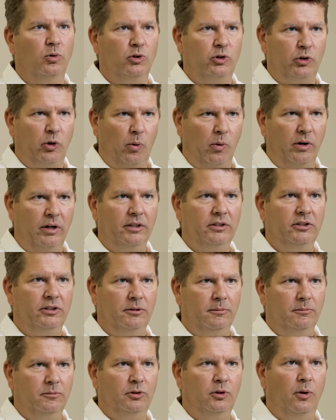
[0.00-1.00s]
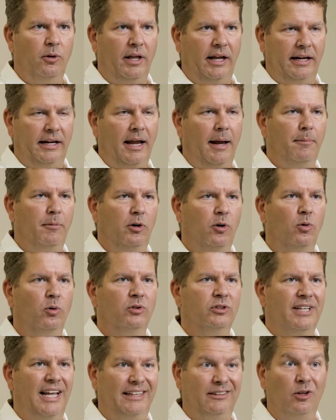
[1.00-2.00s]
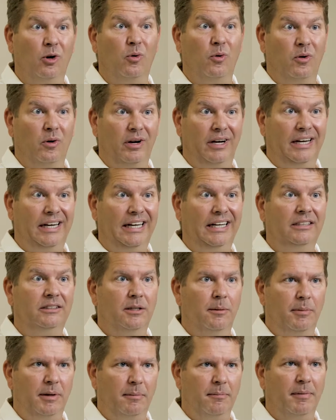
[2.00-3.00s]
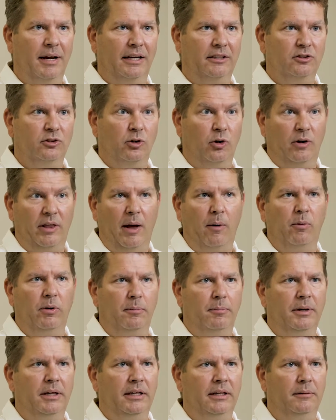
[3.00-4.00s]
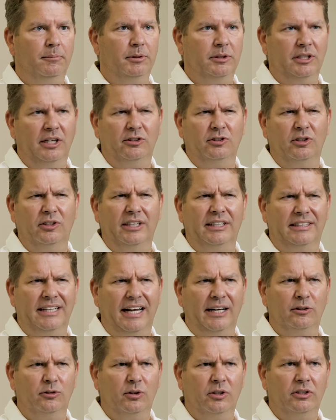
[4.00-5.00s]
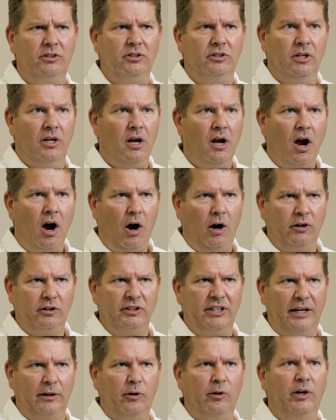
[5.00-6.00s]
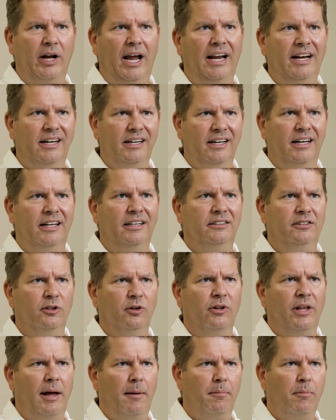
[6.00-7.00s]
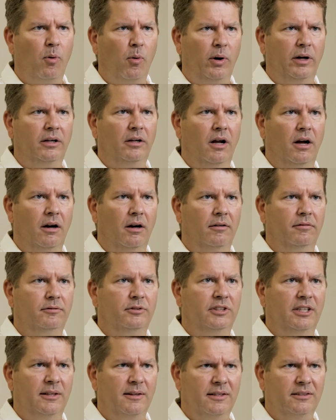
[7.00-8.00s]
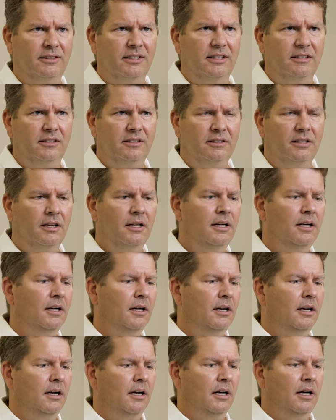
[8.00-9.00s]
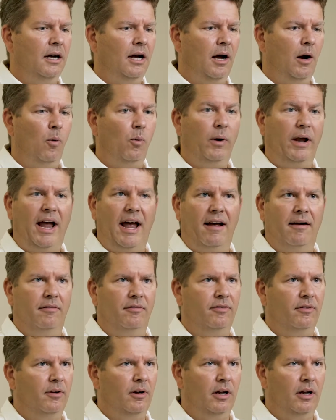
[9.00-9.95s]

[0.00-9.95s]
storage so that chemicals that don't need to be mixed or that would be potentially dangerous are segregated until that point of synthesis. We have